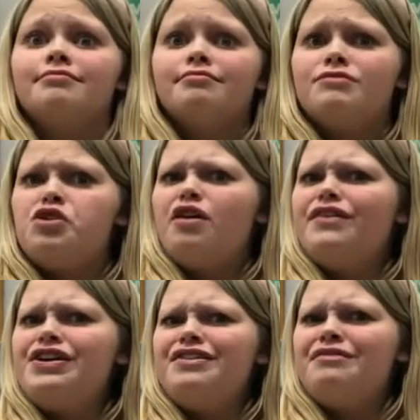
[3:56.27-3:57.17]
Do you have
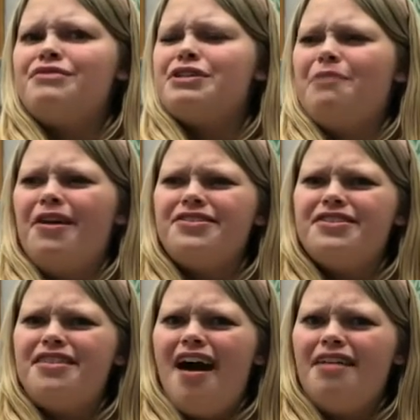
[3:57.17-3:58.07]
any response
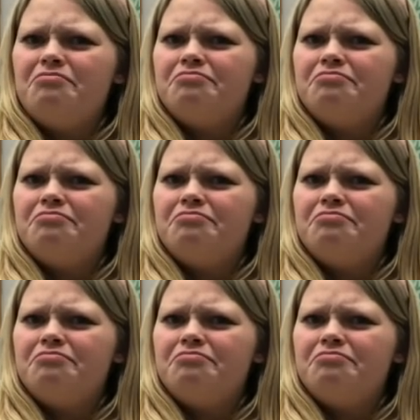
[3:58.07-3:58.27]
to that?